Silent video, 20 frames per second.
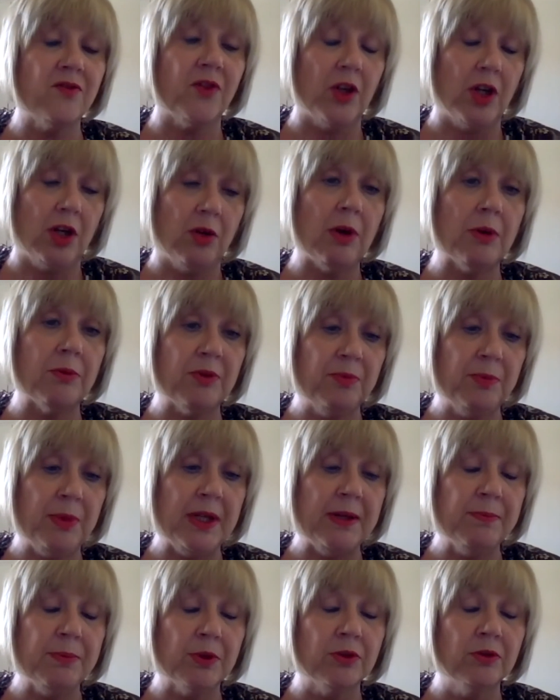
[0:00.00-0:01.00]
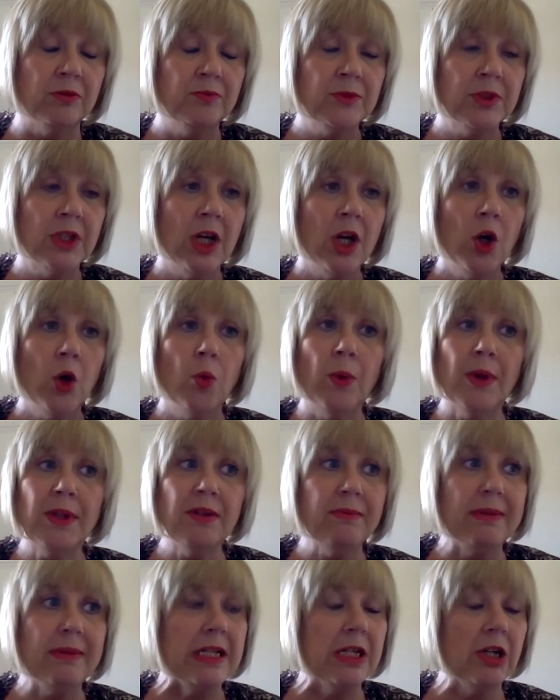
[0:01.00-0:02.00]
follow up with people,
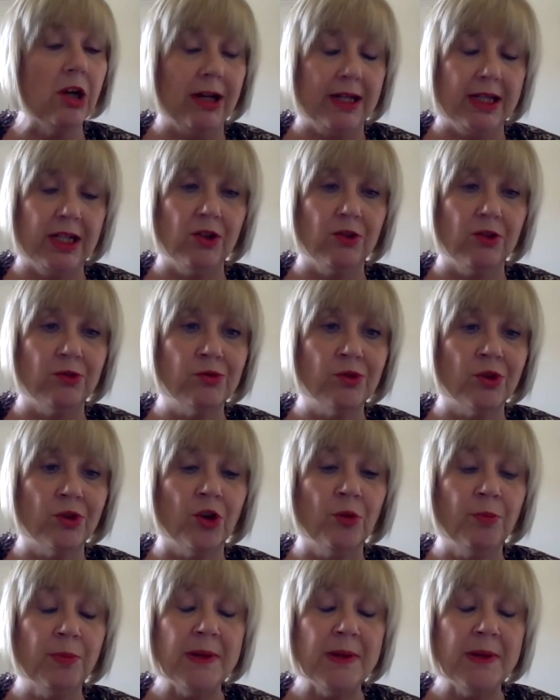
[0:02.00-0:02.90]
whether we like it or not.